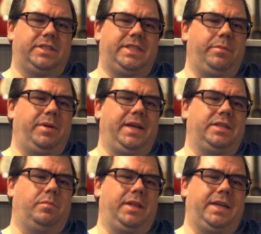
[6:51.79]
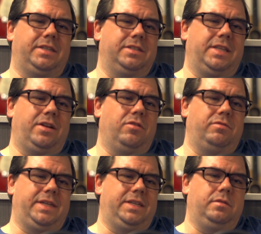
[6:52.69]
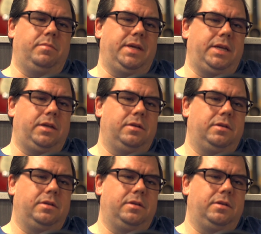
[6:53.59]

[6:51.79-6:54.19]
seeping into places they don't need to be.